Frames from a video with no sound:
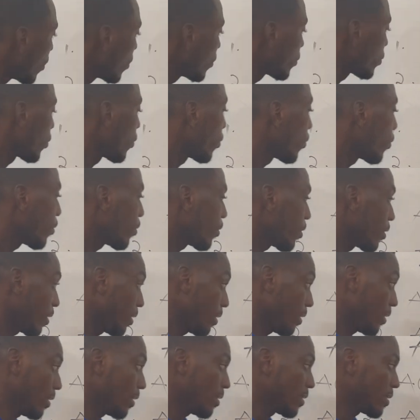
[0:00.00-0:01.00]
So
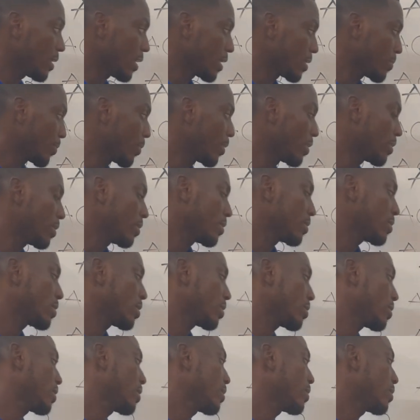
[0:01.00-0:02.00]
this expression
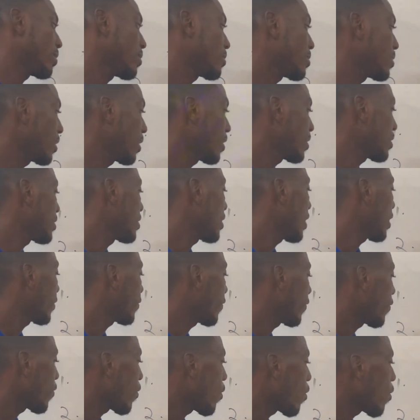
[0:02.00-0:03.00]
says
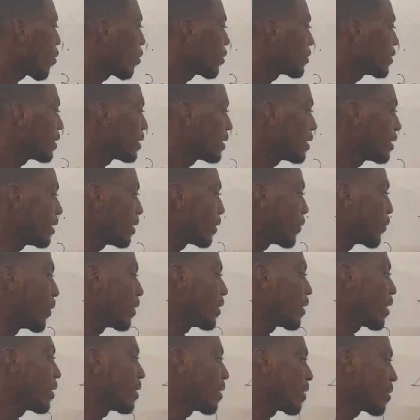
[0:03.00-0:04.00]
that for all t
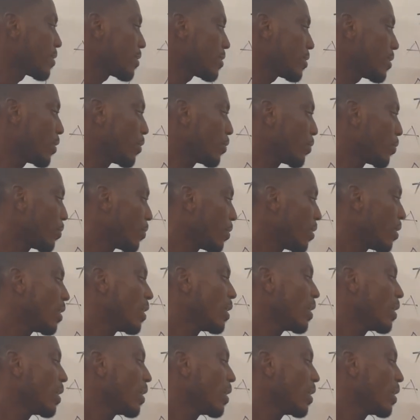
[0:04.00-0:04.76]
greater than 0,